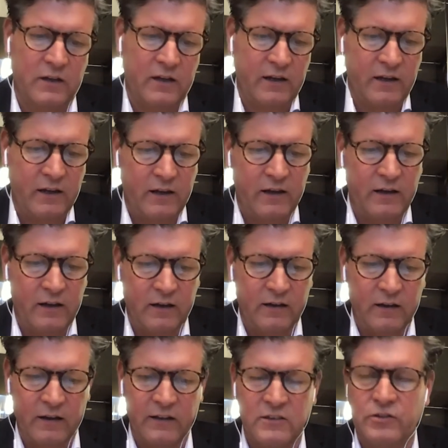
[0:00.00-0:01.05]

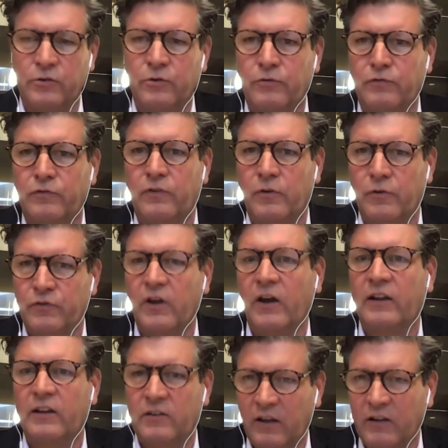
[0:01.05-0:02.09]
clients who've
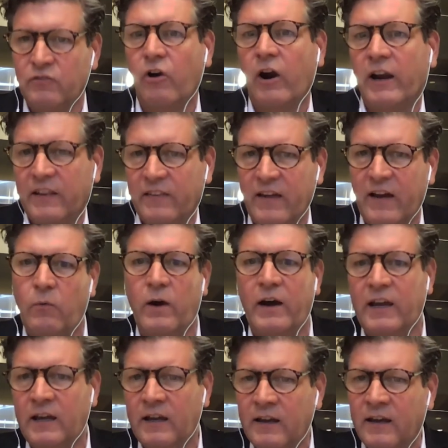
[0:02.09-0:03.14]
done it and tried it that
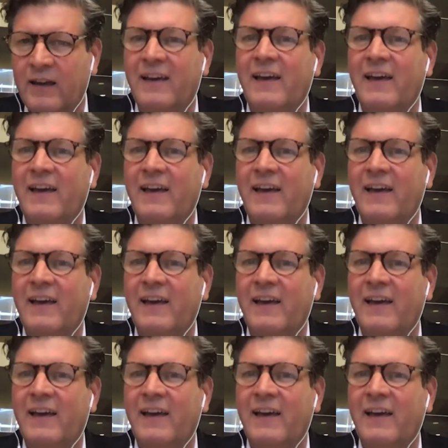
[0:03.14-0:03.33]
way,